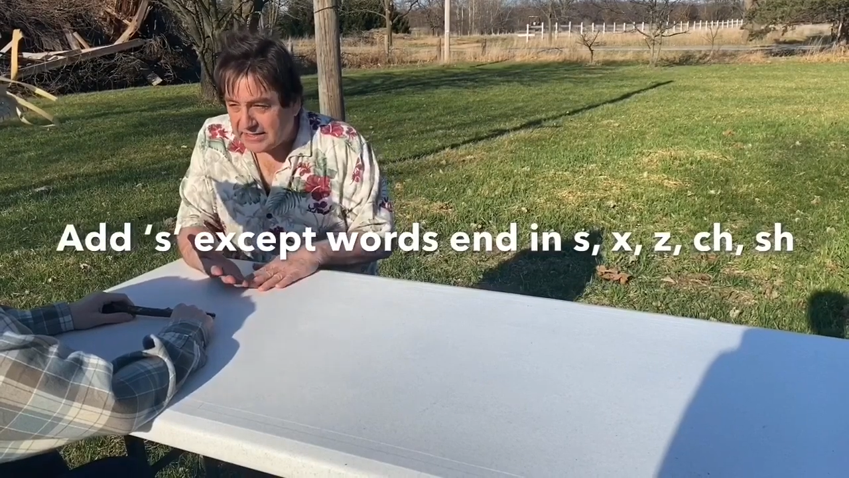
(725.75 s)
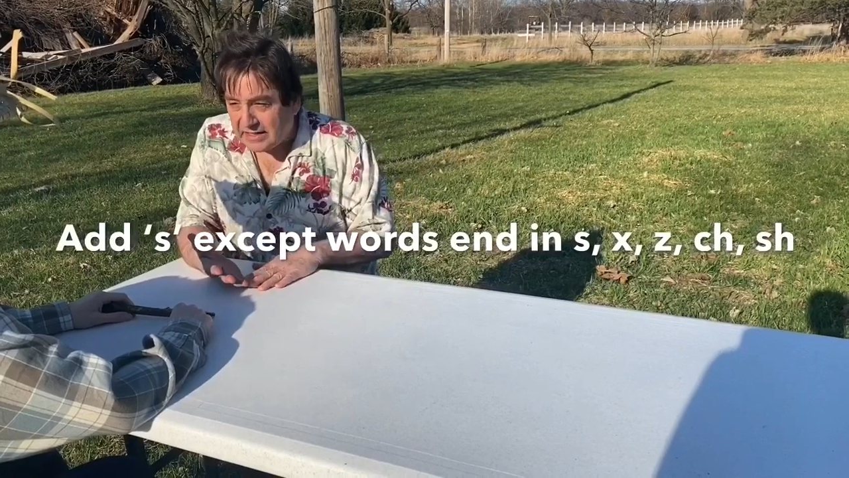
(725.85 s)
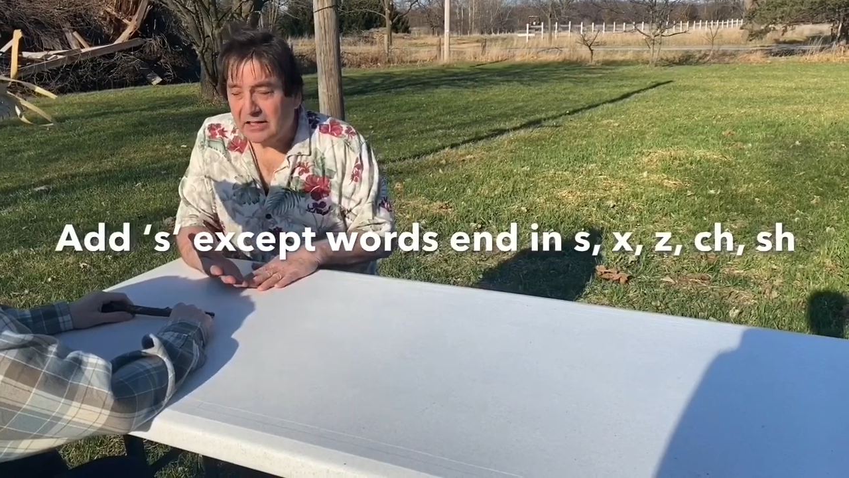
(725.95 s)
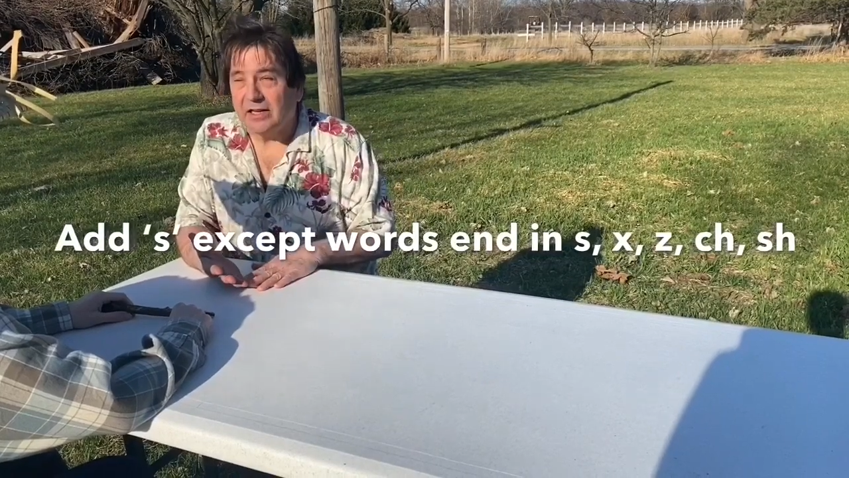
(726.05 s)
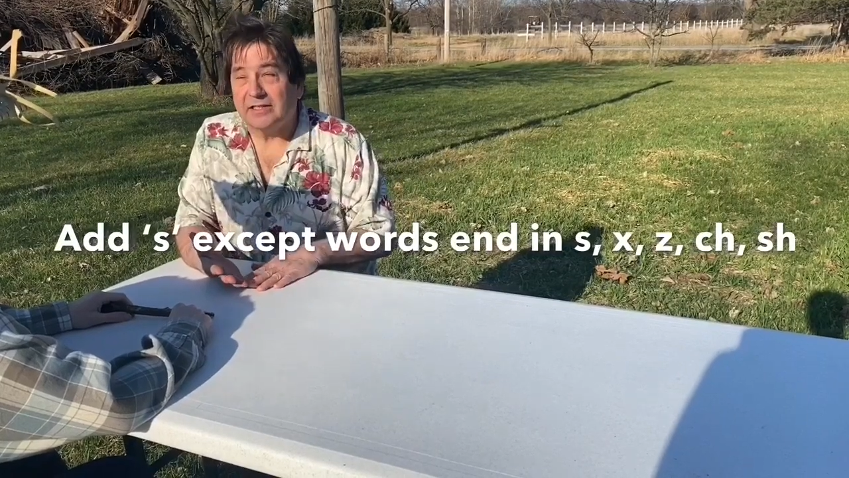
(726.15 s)

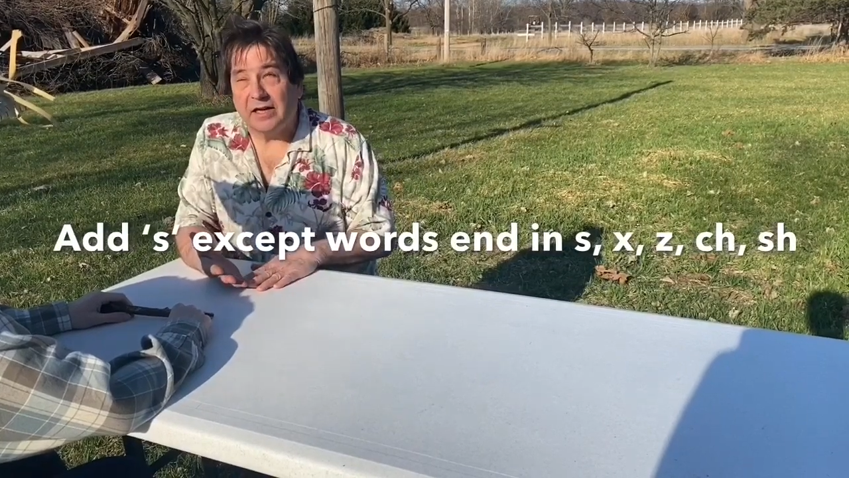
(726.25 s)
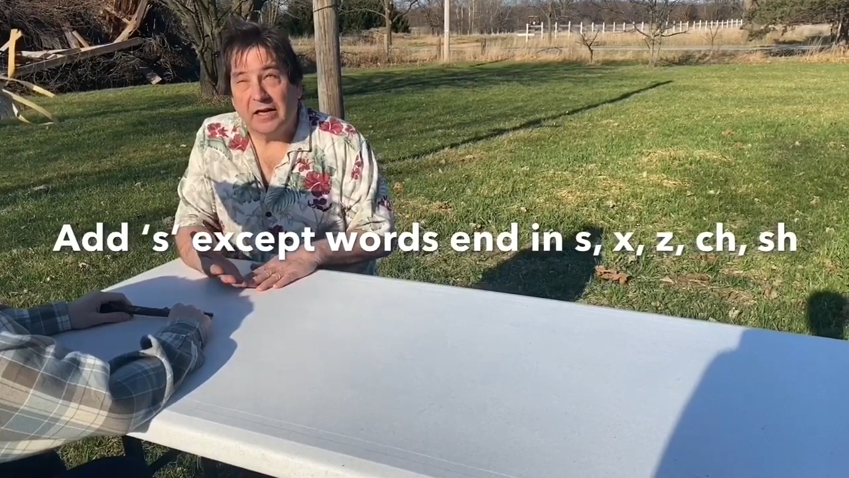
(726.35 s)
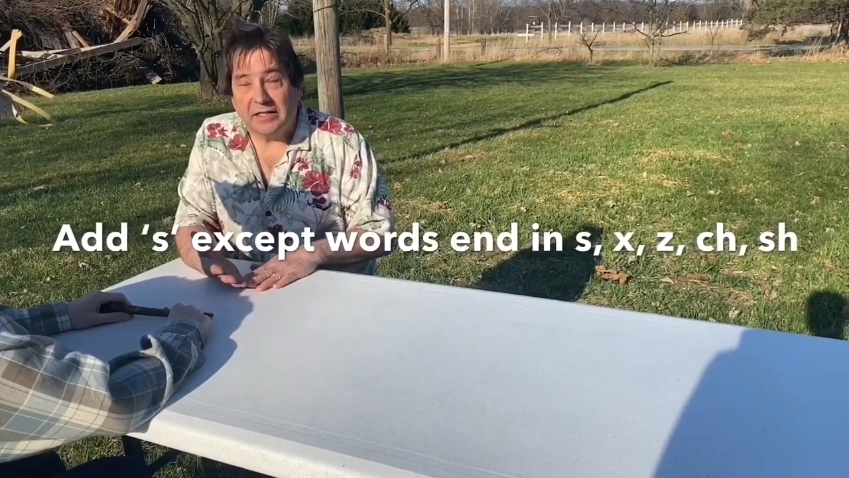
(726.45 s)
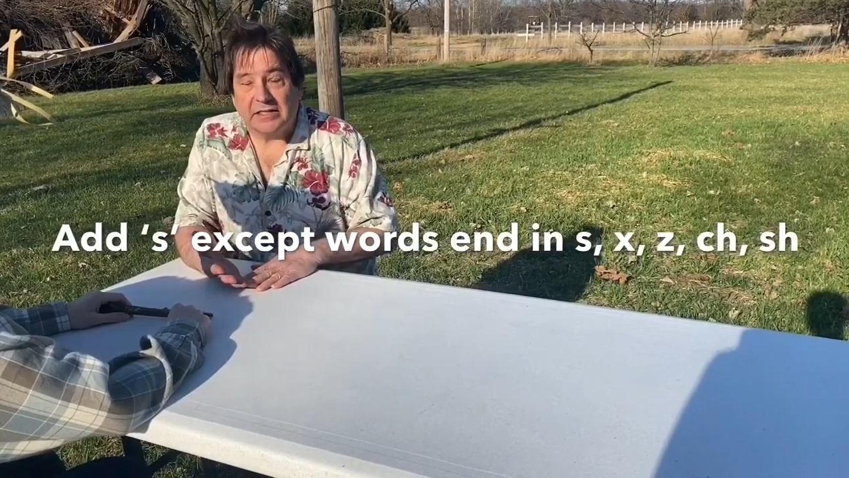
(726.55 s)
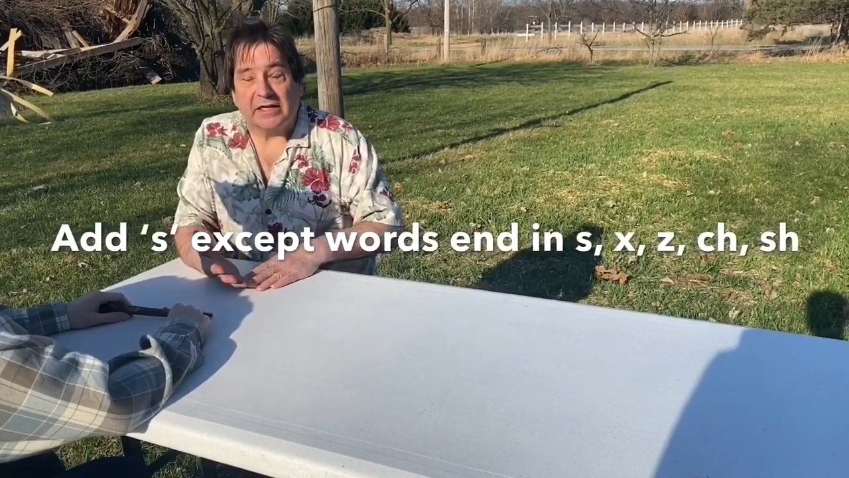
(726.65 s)
Unless it
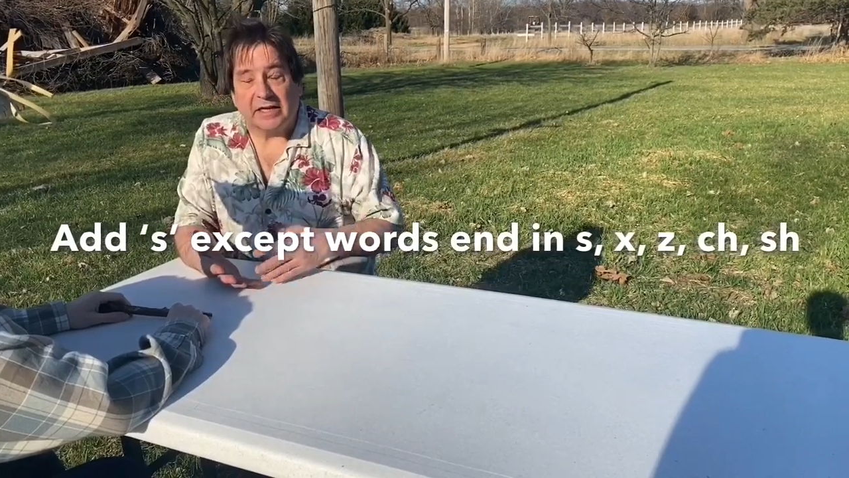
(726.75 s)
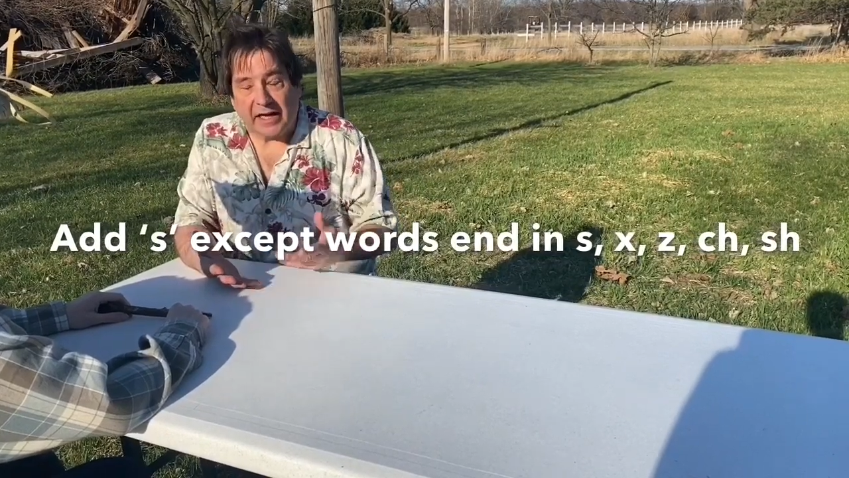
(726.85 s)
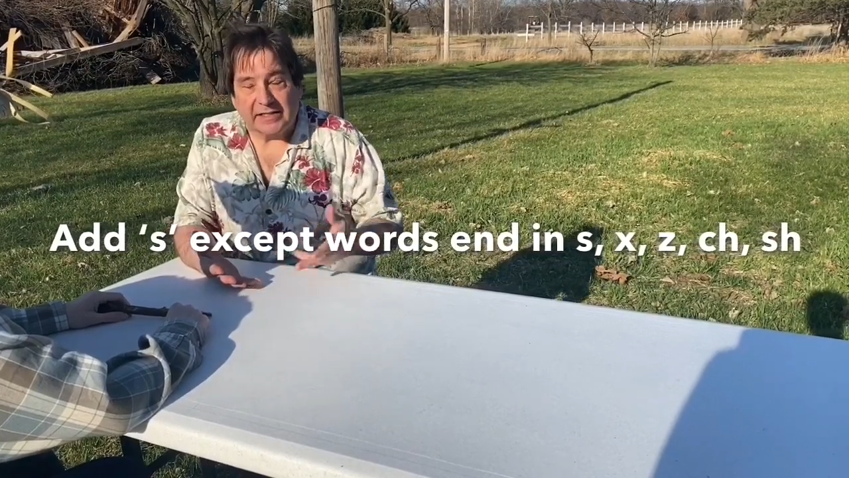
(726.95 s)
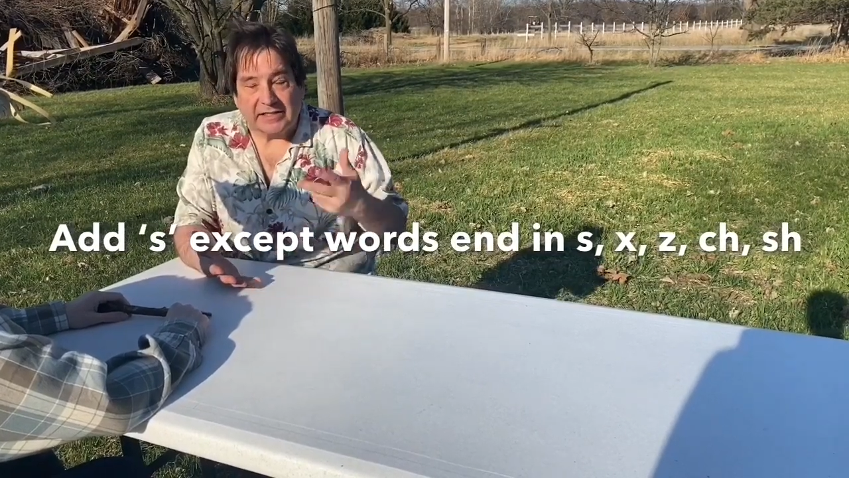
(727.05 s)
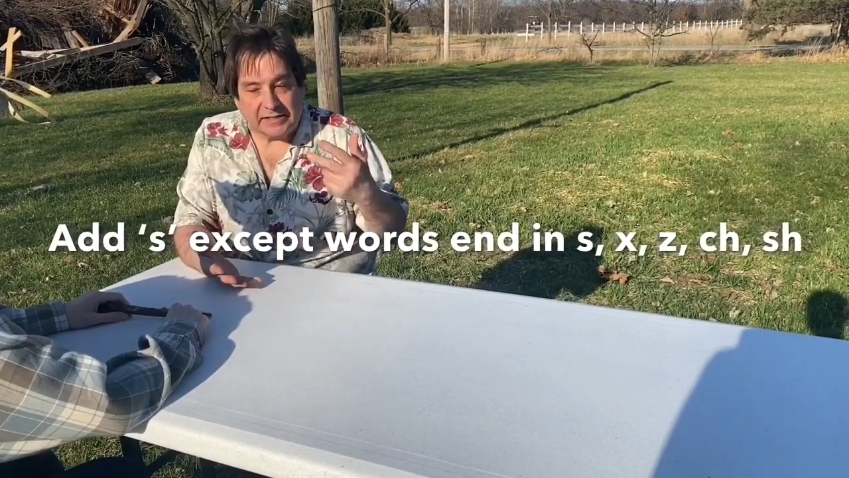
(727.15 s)
ends in an
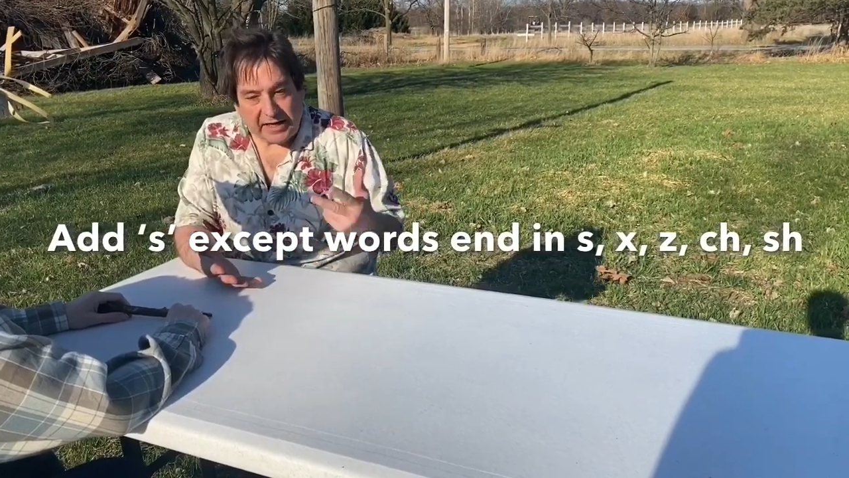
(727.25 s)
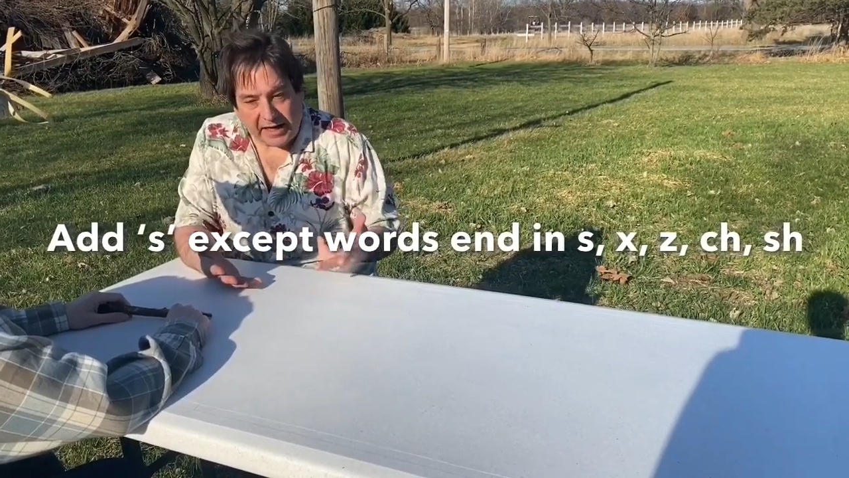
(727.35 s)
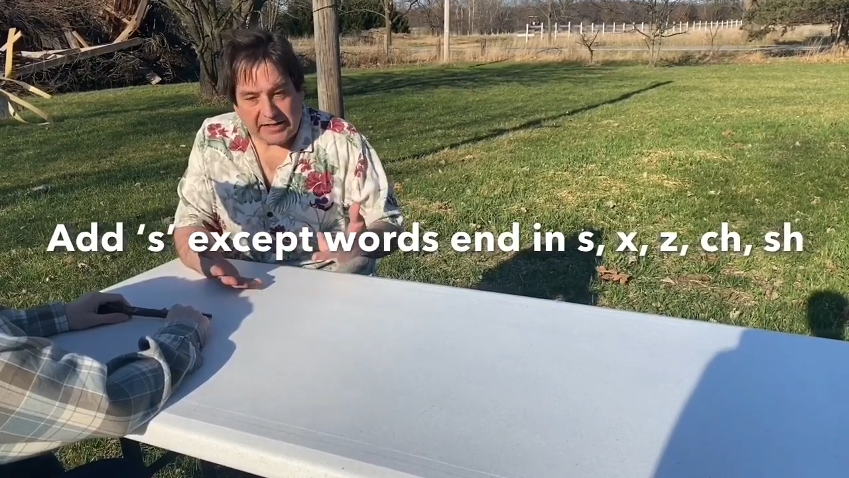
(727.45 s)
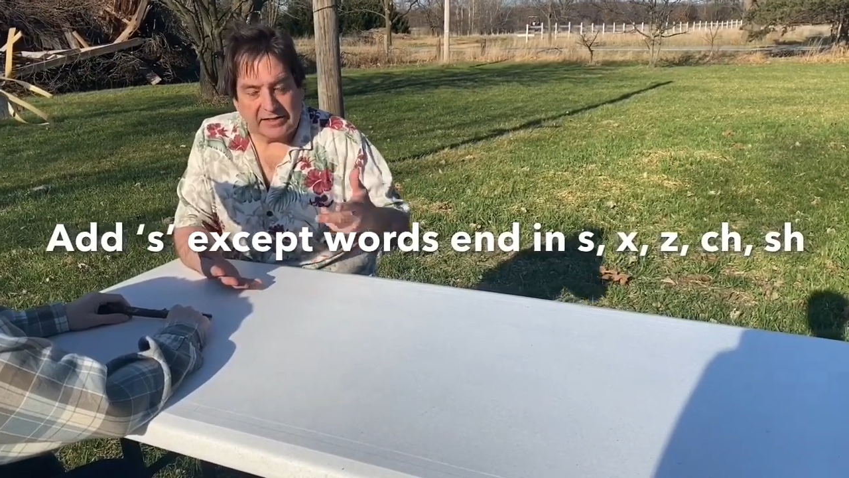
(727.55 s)
S, an X,